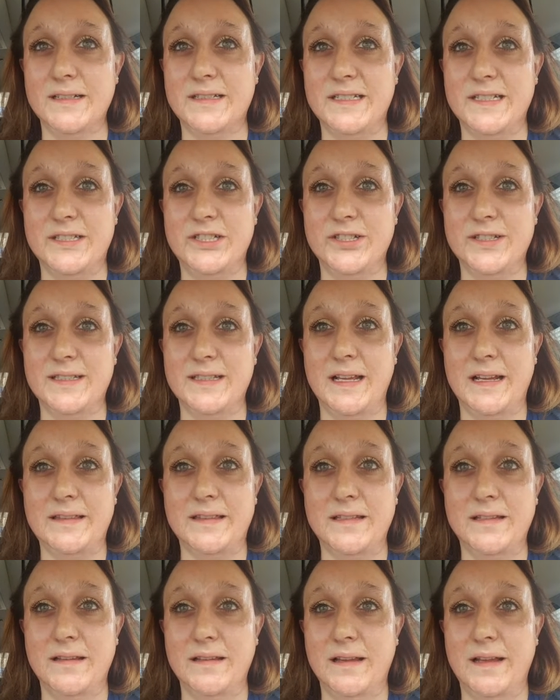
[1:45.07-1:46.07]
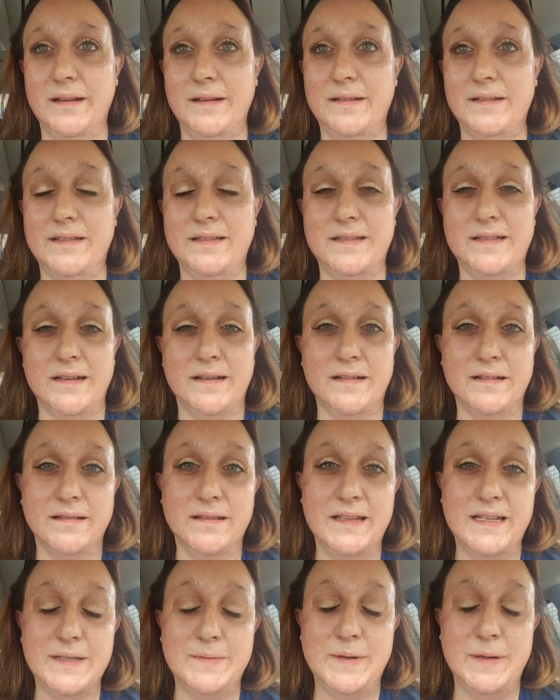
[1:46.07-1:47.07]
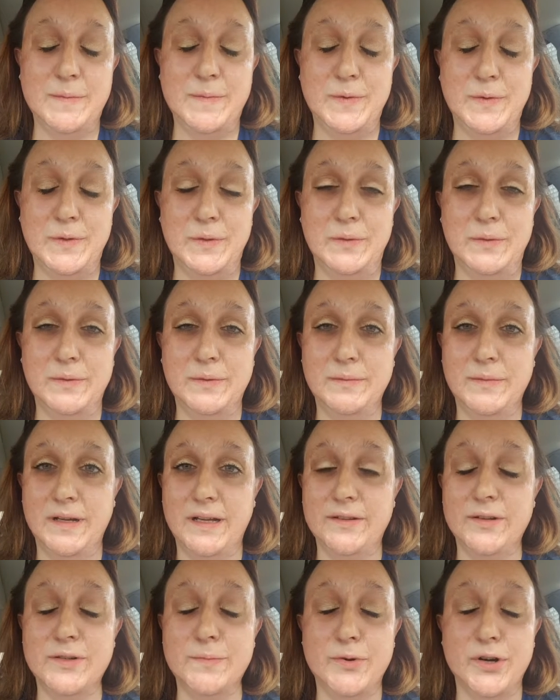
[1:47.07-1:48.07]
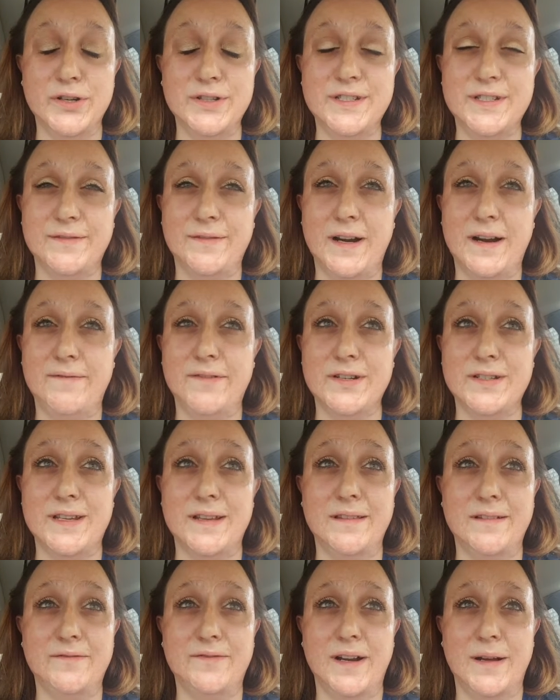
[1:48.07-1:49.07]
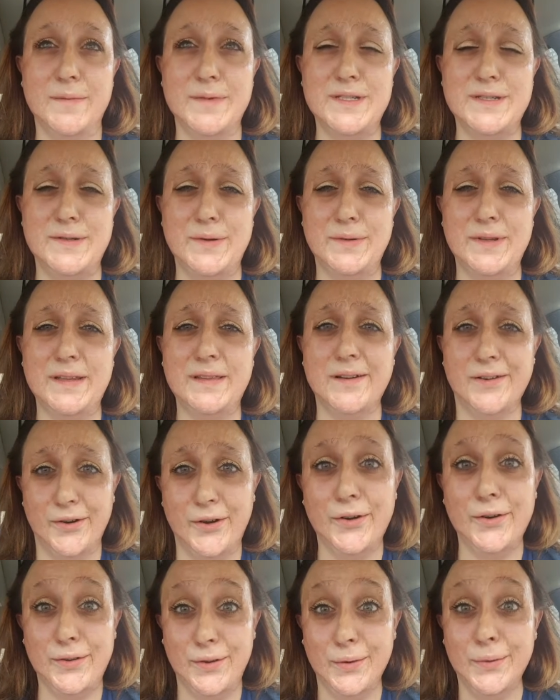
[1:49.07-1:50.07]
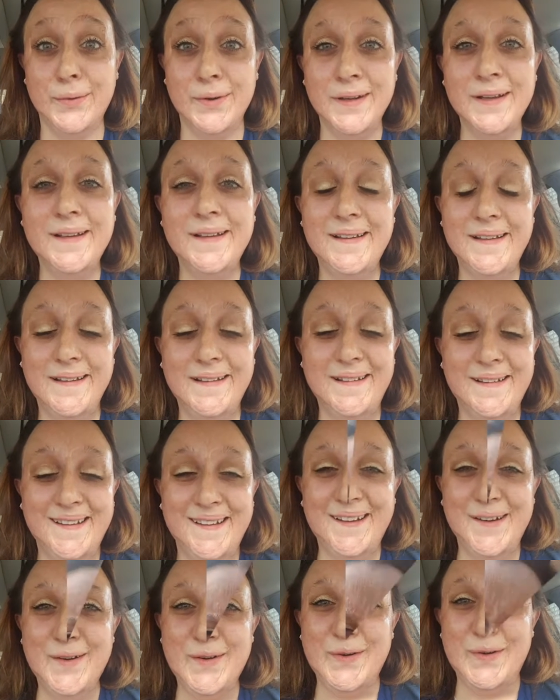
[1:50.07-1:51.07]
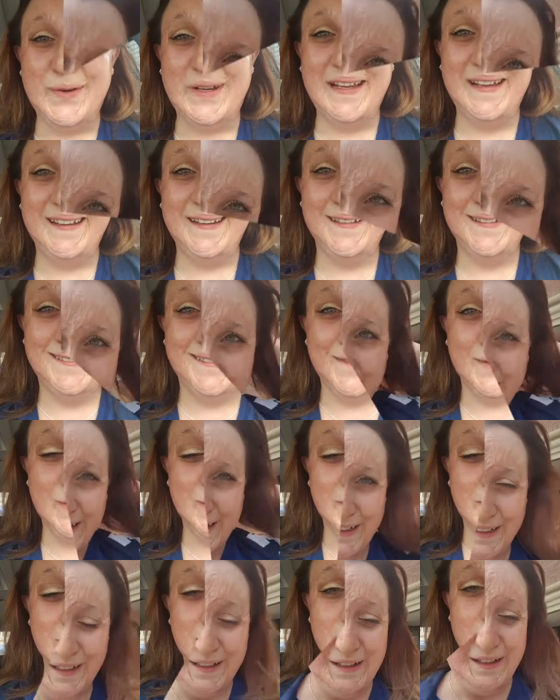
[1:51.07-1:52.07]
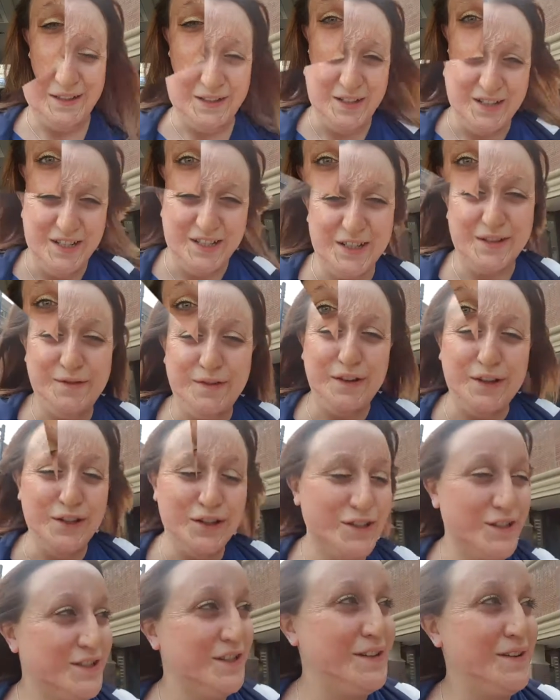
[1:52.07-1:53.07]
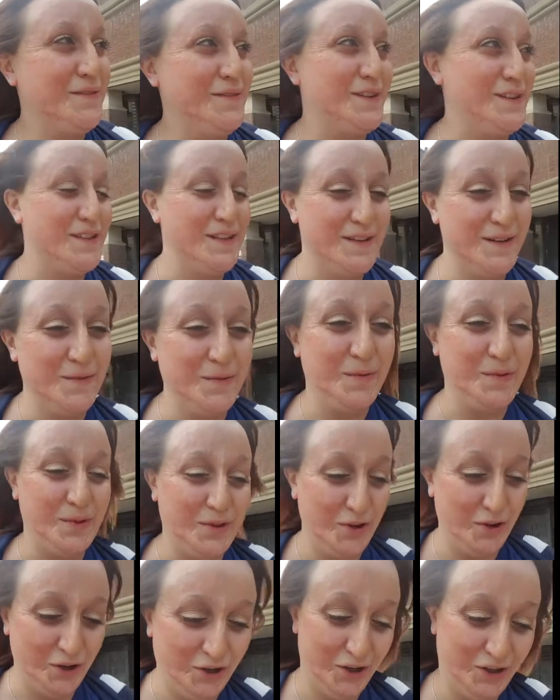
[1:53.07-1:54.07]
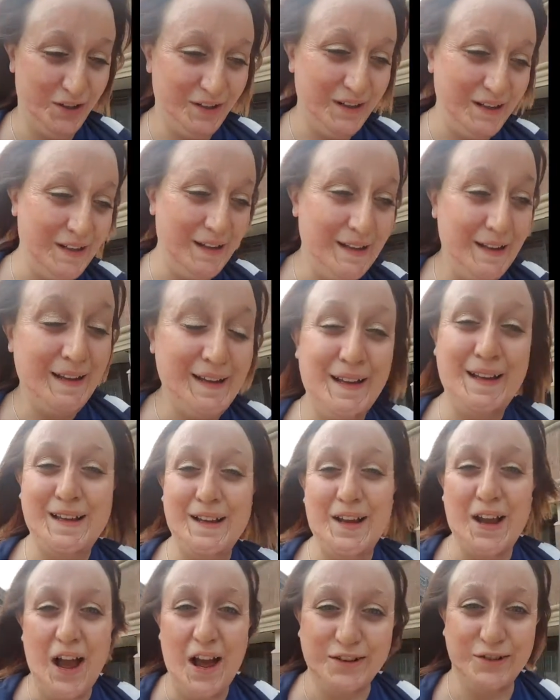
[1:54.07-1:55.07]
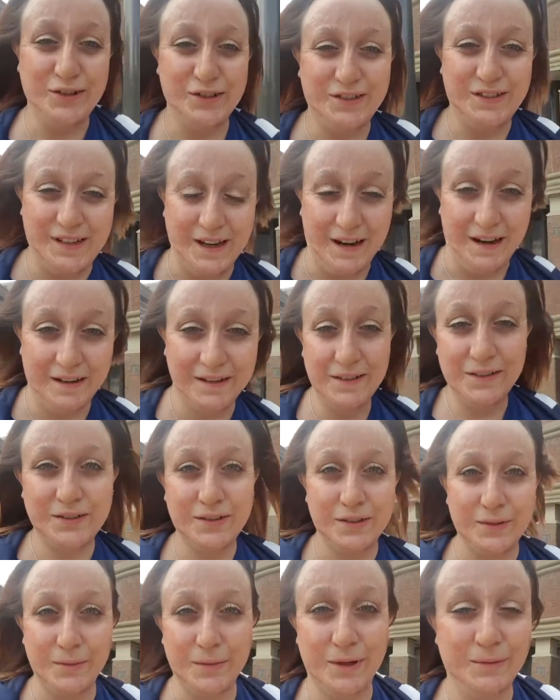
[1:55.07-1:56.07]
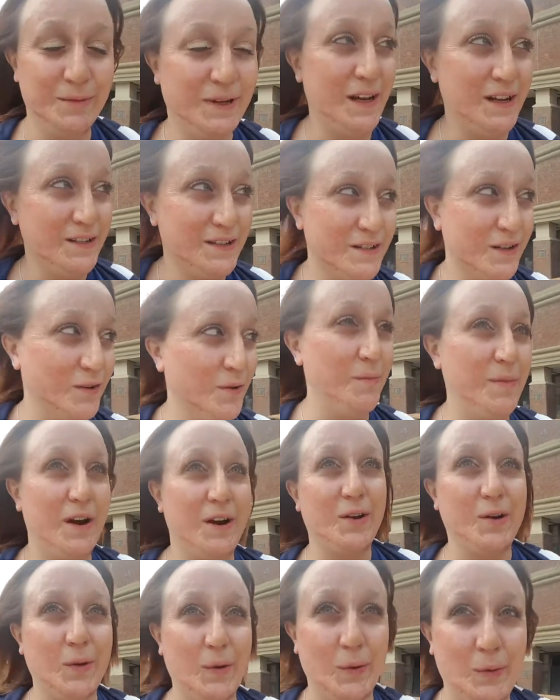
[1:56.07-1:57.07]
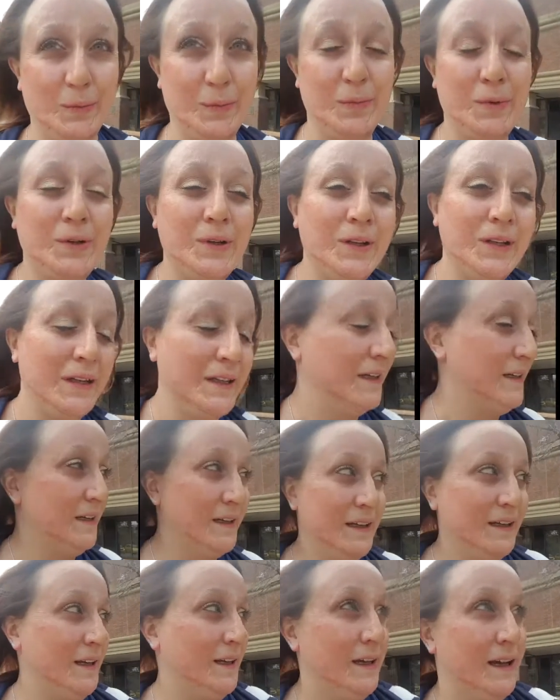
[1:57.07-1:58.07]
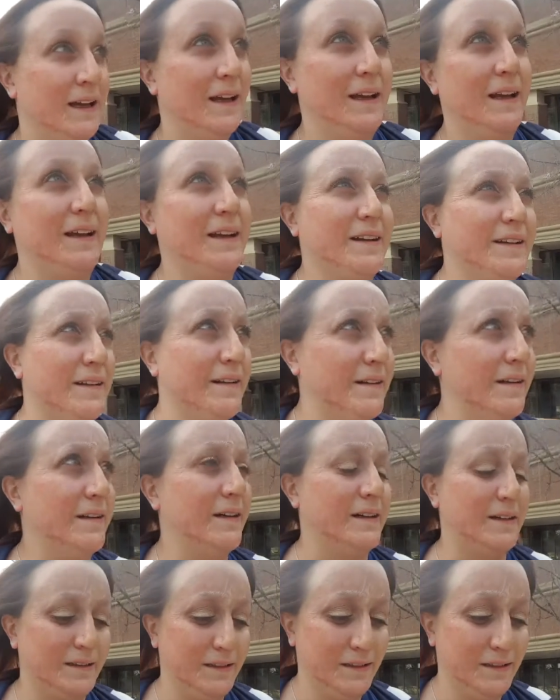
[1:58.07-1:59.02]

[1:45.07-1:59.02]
to just let these people, other burn survivors and their families, know that they're not alone. Okay, so I just finished visiting with her and her dad. Her mom had to go back home, and